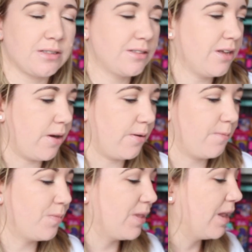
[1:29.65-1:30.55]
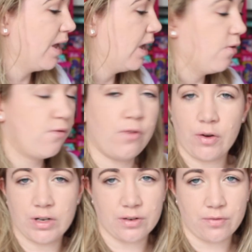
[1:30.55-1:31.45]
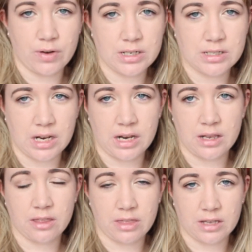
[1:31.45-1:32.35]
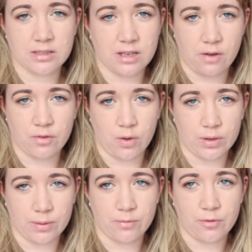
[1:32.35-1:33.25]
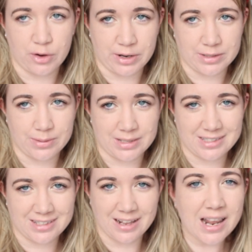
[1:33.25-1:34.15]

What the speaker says: So very different in the things that I've got them for Christmas.